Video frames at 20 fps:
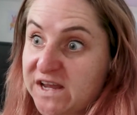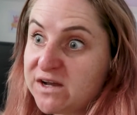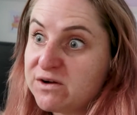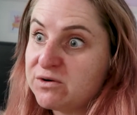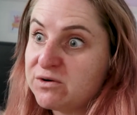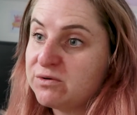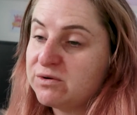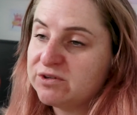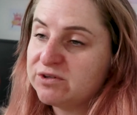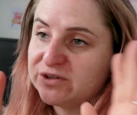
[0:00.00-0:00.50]

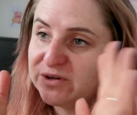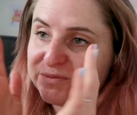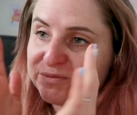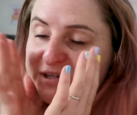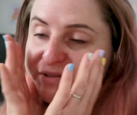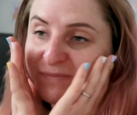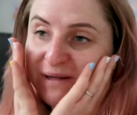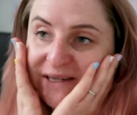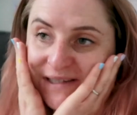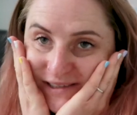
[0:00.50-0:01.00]
feel so
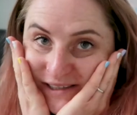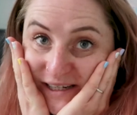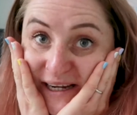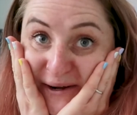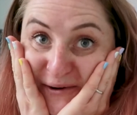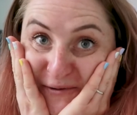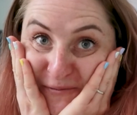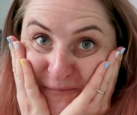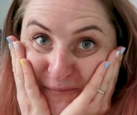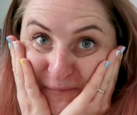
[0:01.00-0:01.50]
much better
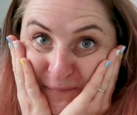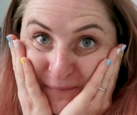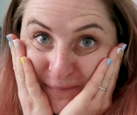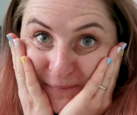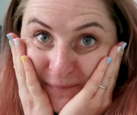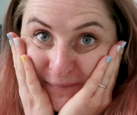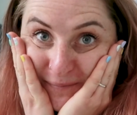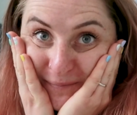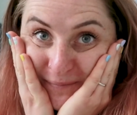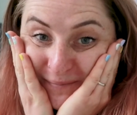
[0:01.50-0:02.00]
now.
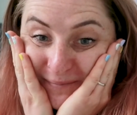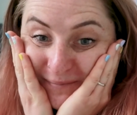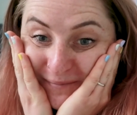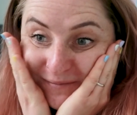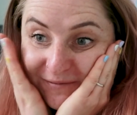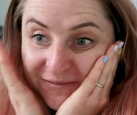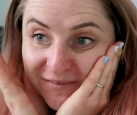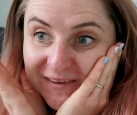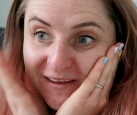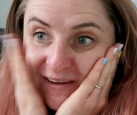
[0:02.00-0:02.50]

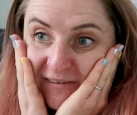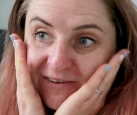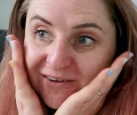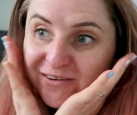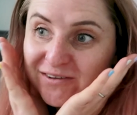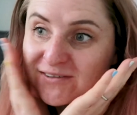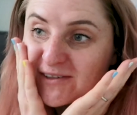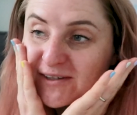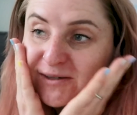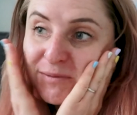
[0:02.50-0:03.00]
I feel
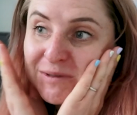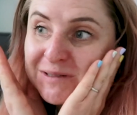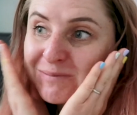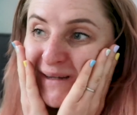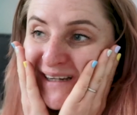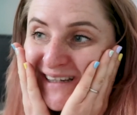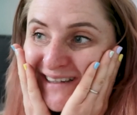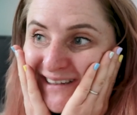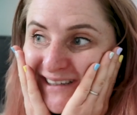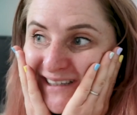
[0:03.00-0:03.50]
so much
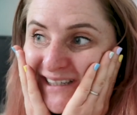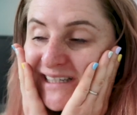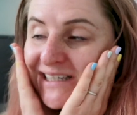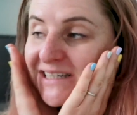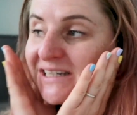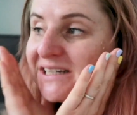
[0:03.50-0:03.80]
better.